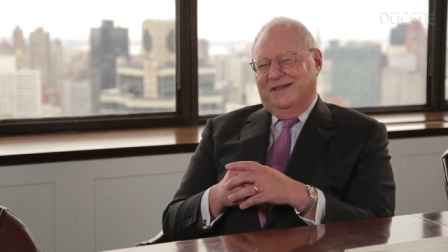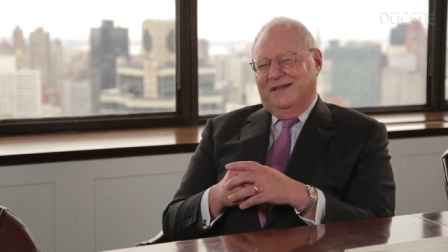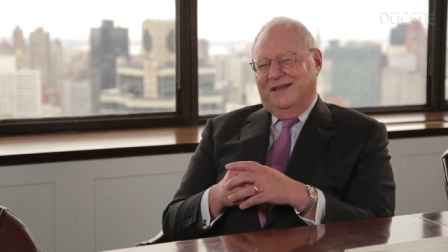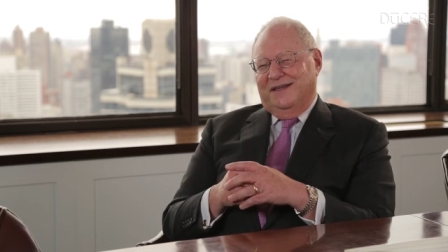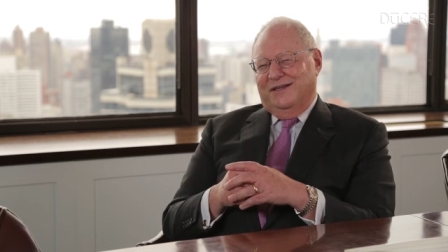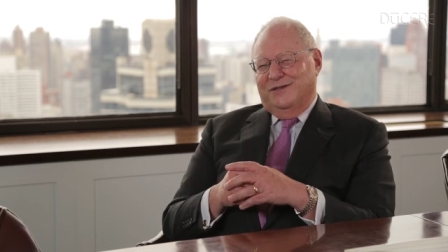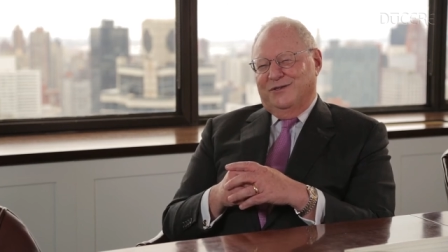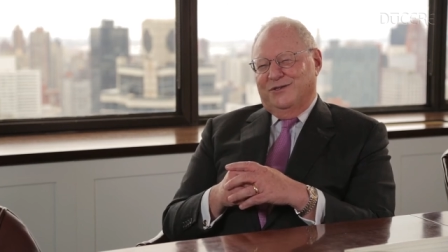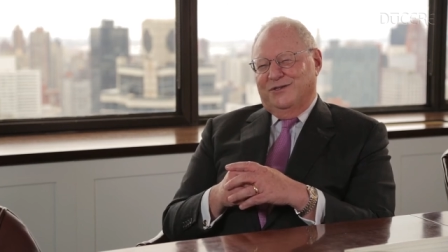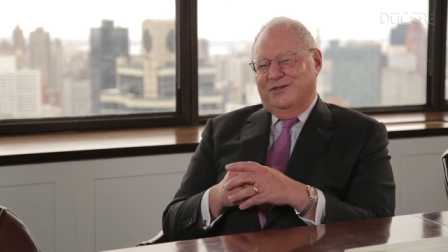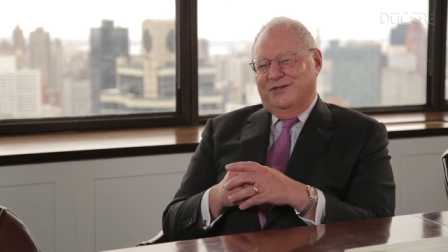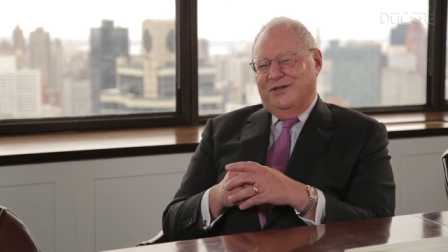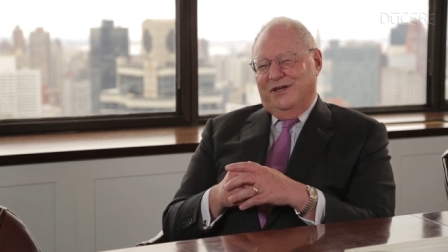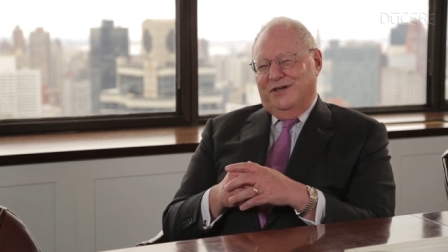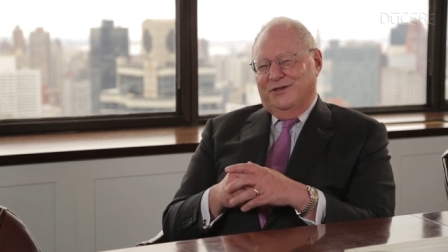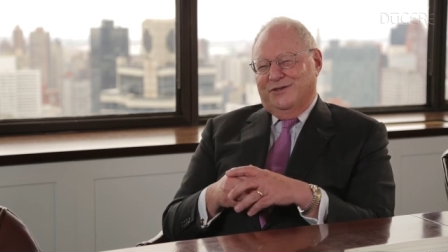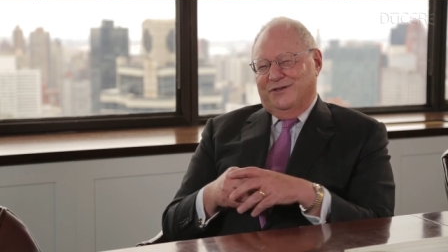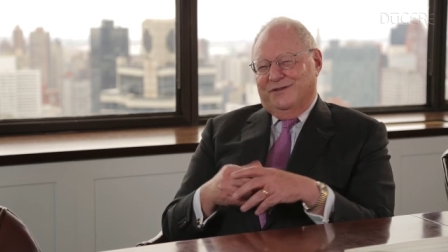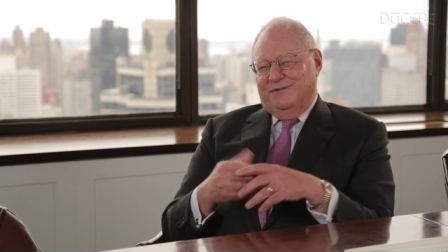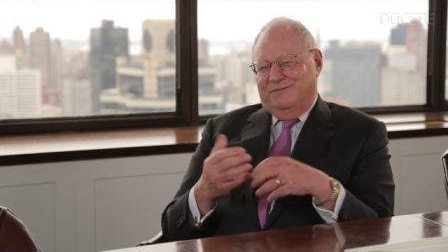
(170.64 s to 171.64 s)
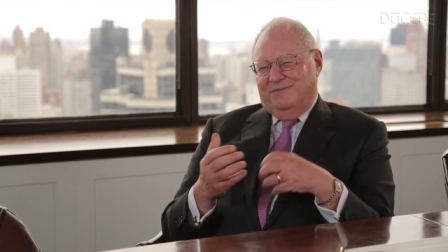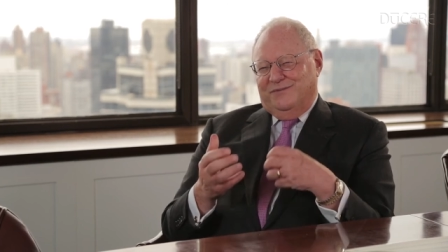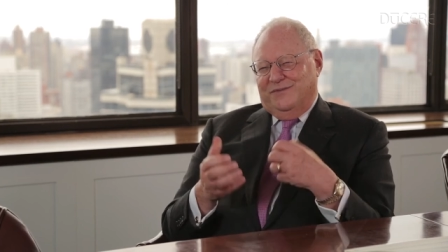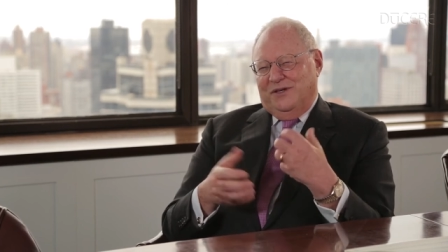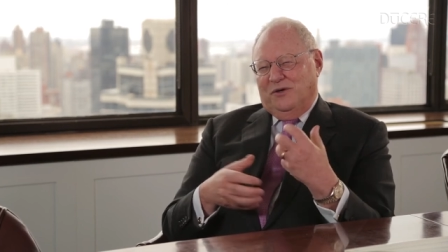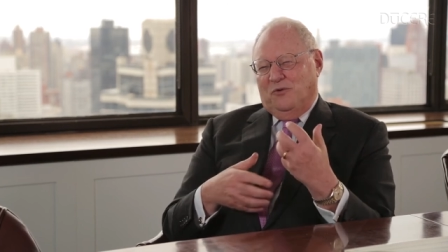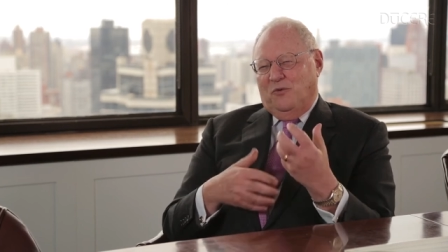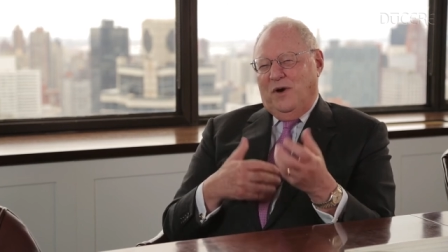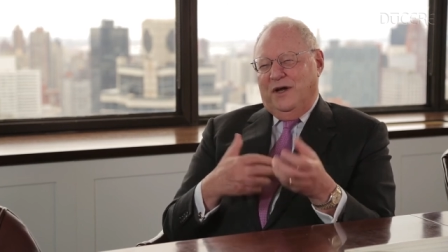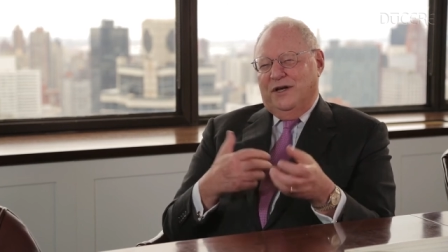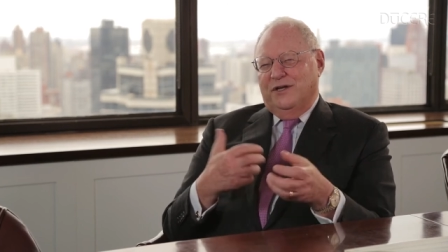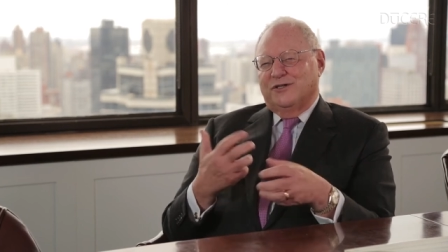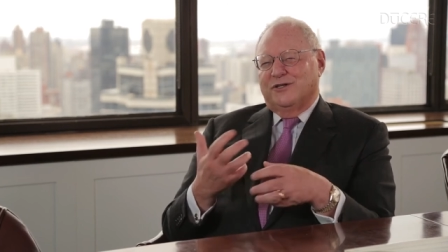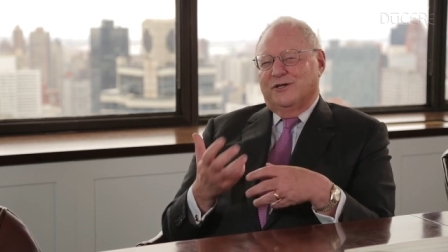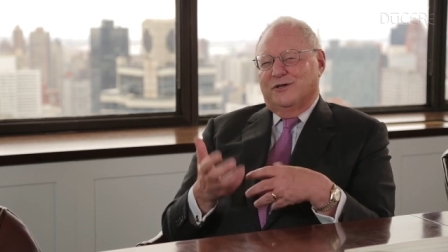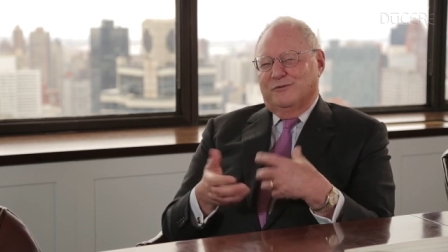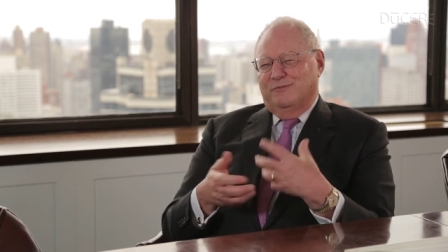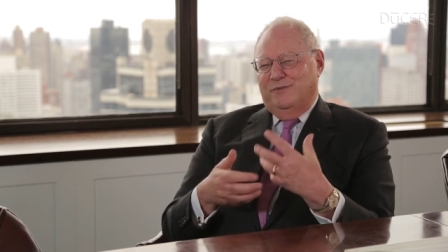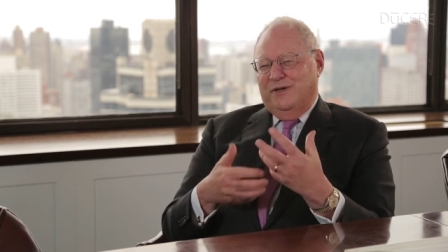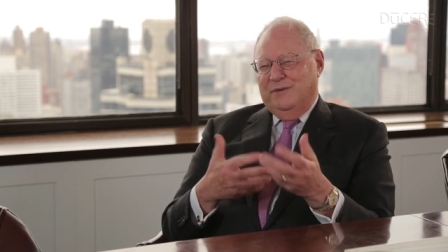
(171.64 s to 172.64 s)
It's just you want to
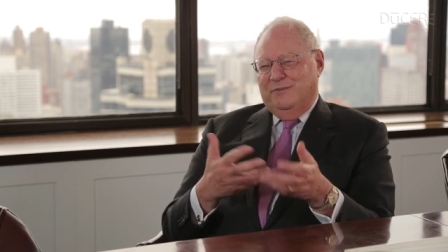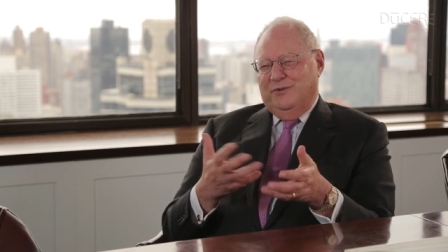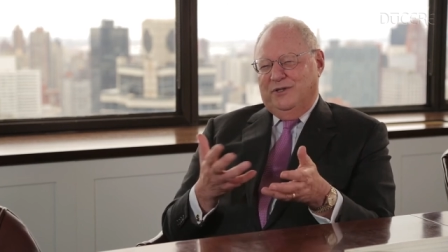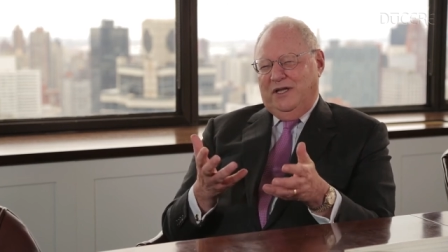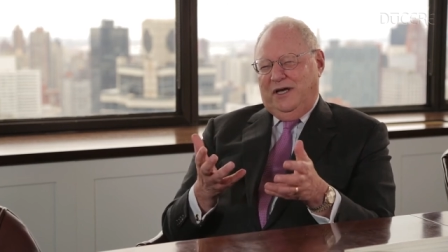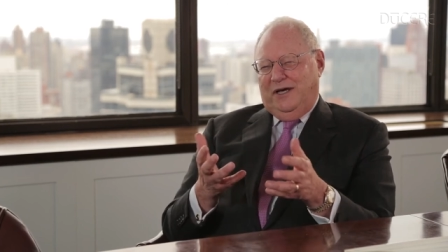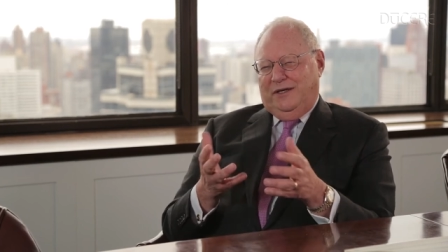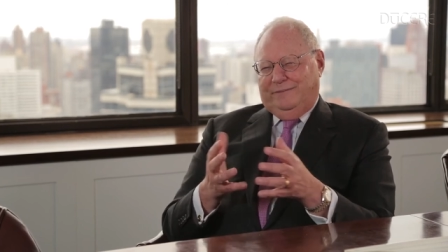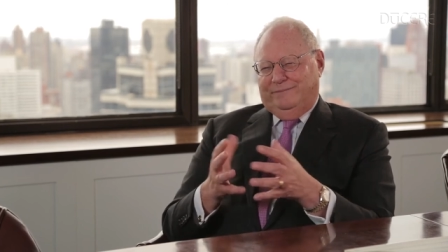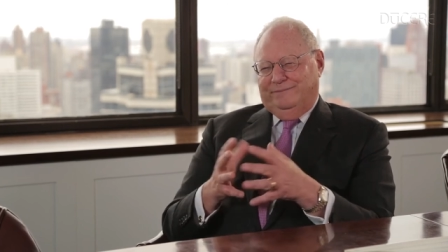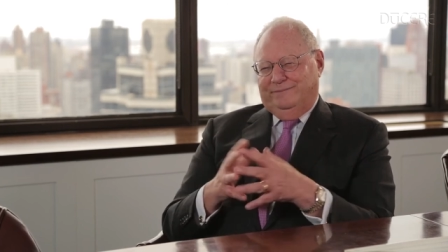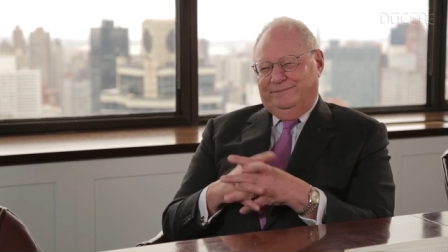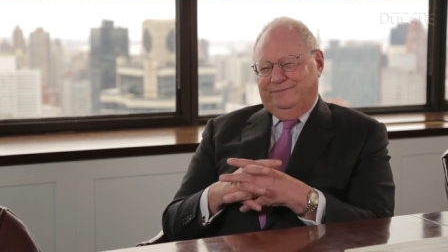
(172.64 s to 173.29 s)
turn people on.